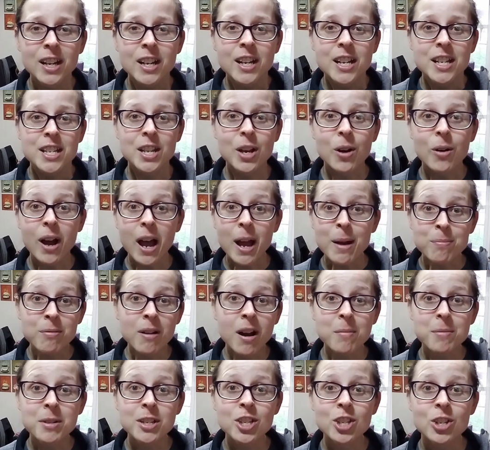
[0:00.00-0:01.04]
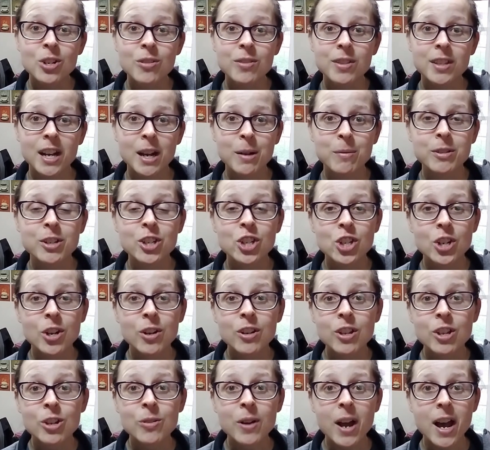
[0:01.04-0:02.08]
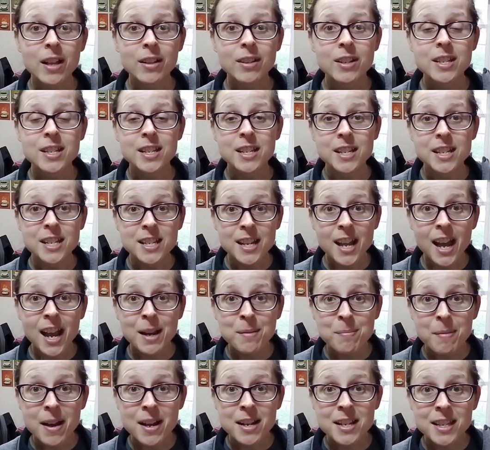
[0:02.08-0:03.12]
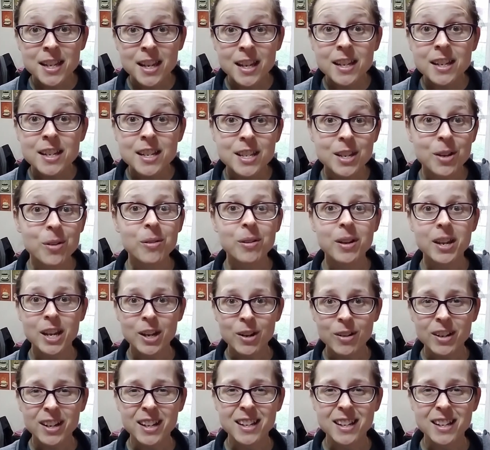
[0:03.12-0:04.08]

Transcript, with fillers: So I promised you that I would show you Allison's snack basket, so here it